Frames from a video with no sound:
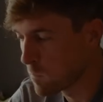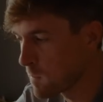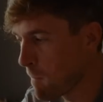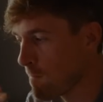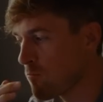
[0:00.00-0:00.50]

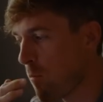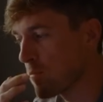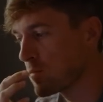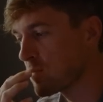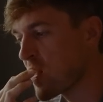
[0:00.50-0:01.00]
which
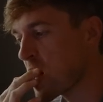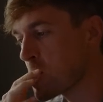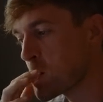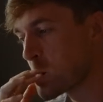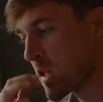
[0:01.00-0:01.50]

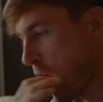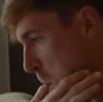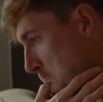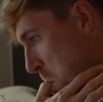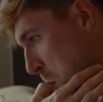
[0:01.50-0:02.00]
I think I also